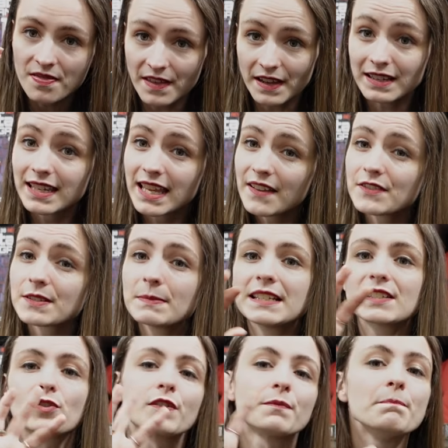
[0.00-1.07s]
that gives me
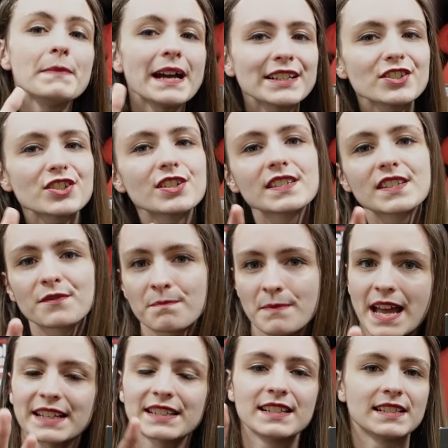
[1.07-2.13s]
sort of Mansions of
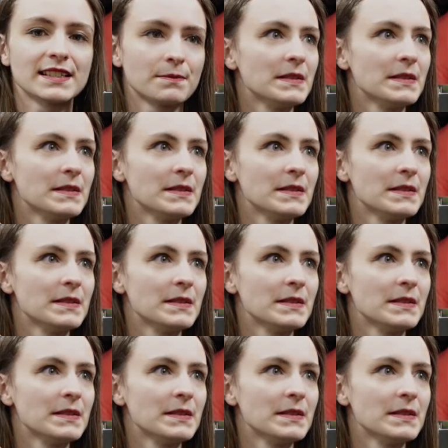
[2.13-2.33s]
Madness